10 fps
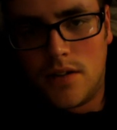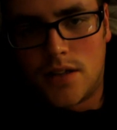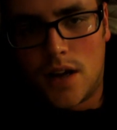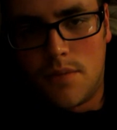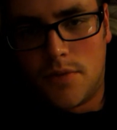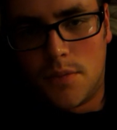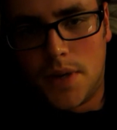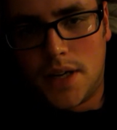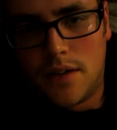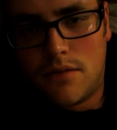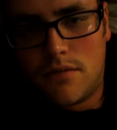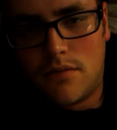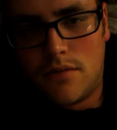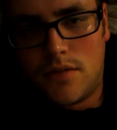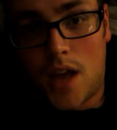Time for bed.
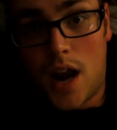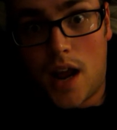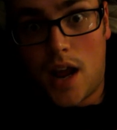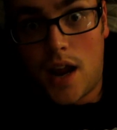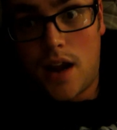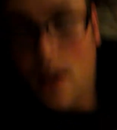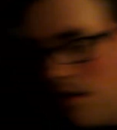Good night.